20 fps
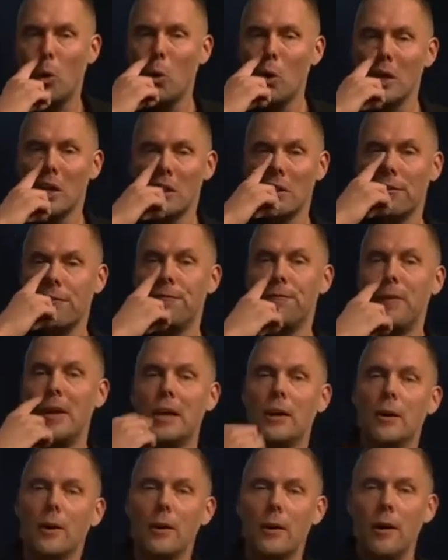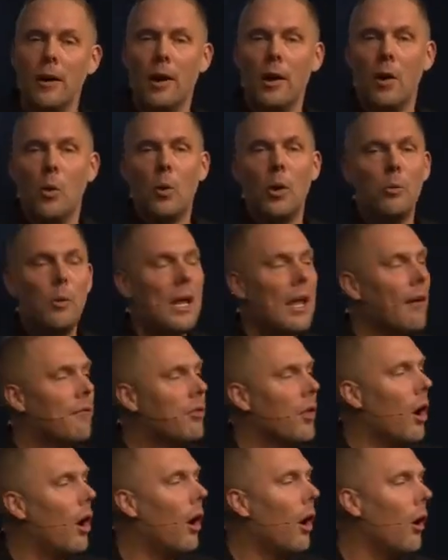pointing the finger, when we
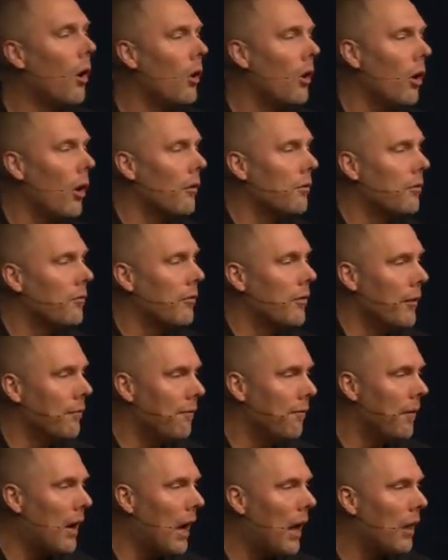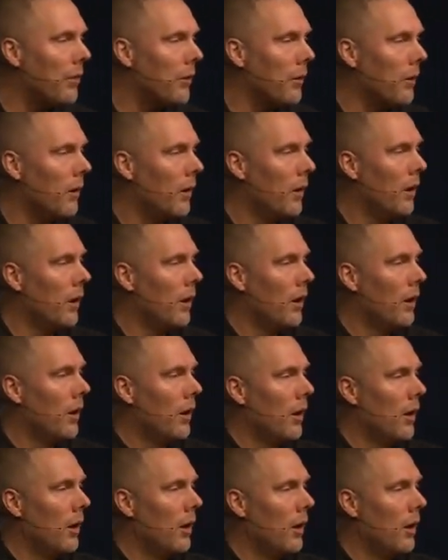have the heart of the Father,
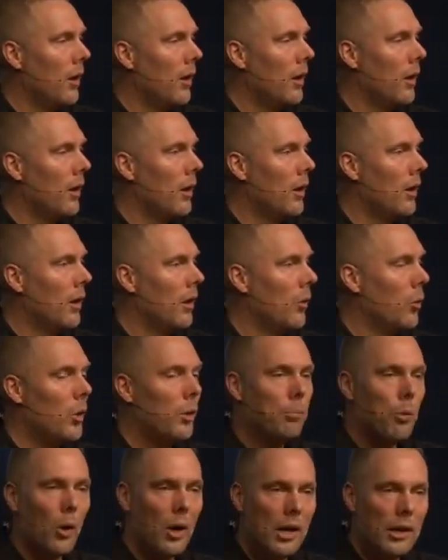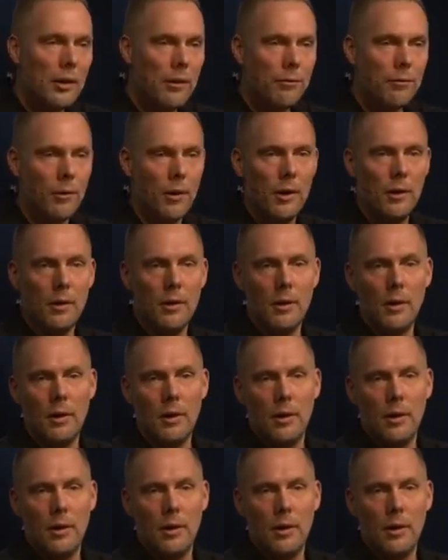we pray different.